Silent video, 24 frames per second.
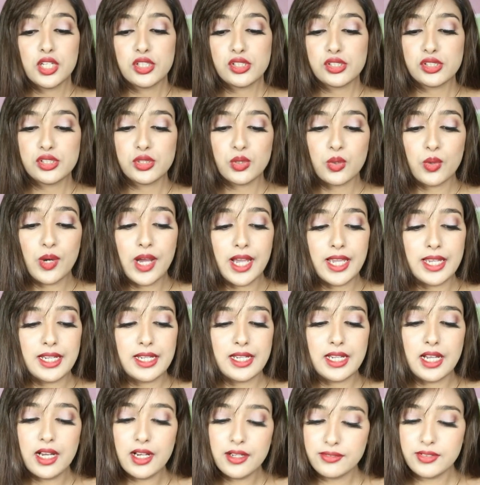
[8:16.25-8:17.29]
So I
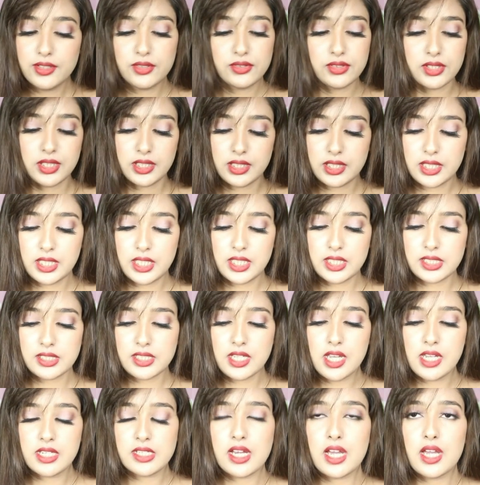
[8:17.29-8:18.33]
love using these,
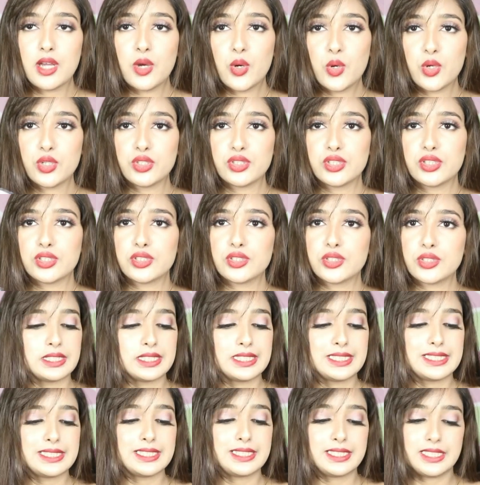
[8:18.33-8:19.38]
and I ordered
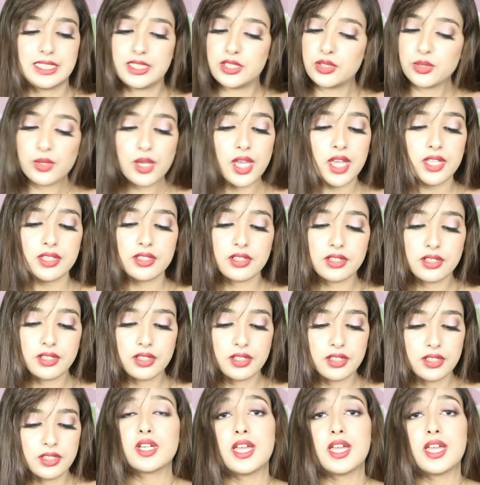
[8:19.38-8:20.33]
3 together.